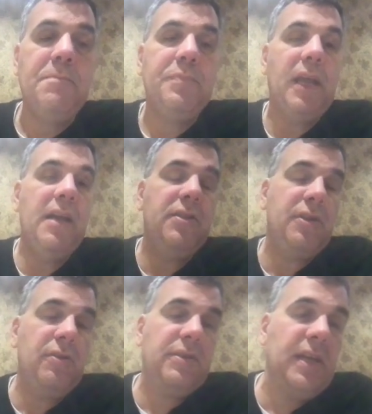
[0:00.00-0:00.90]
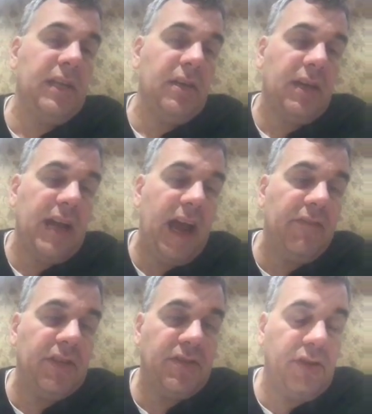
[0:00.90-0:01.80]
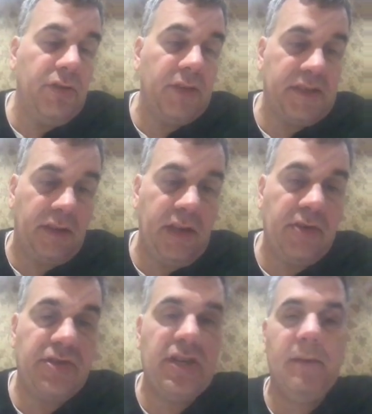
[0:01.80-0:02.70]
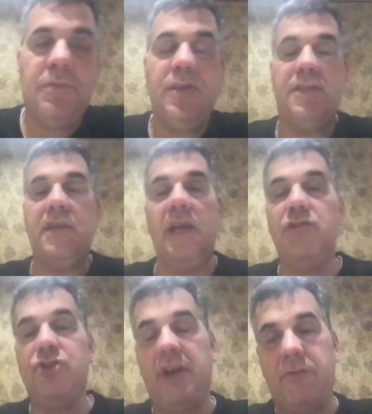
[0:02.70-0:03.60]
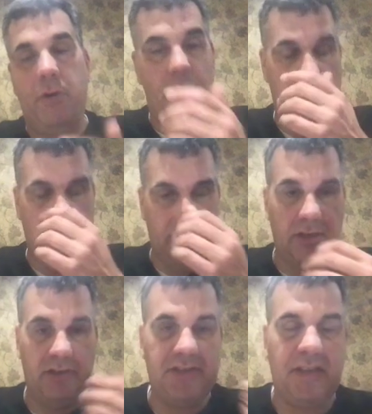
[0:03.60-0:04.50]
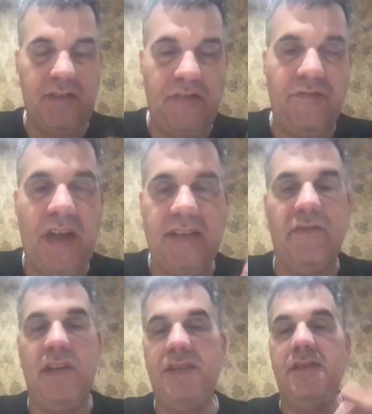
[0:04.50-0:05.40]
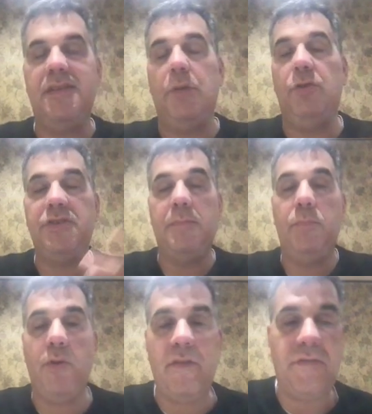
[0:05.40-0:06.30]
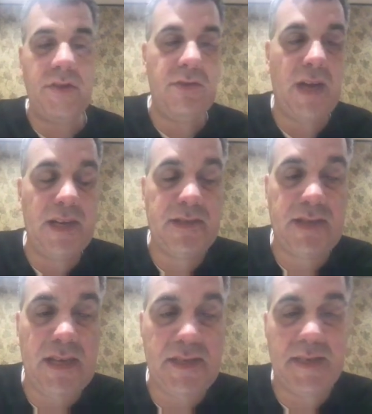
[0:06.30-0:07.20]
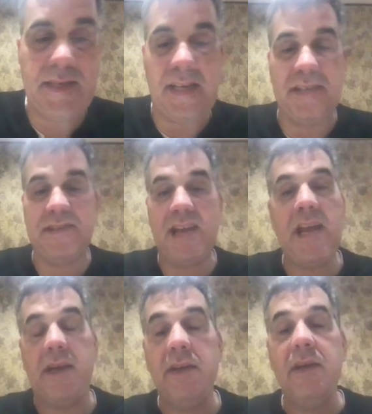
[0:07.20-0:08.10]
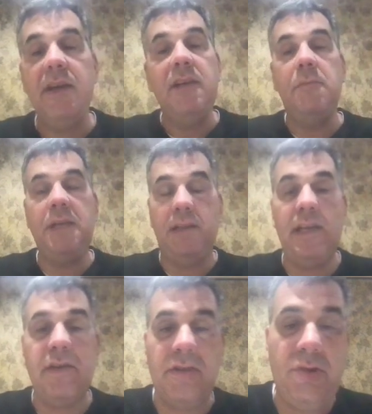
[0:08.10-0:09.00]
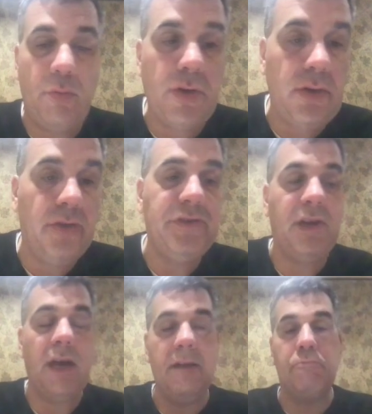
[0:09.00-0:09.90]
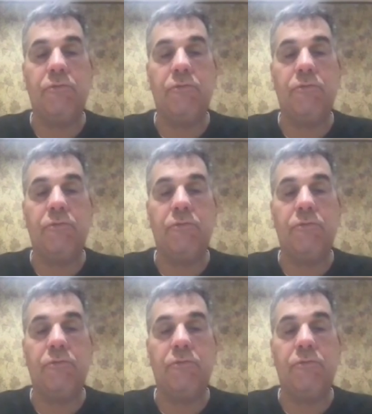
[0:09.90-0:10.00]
And third thing you could have is U.S. leadership, just in general, right? Regardless of the effectiveness, you'd say, well, it's important for the United States to take a stand, to be a leader in the world, to kind of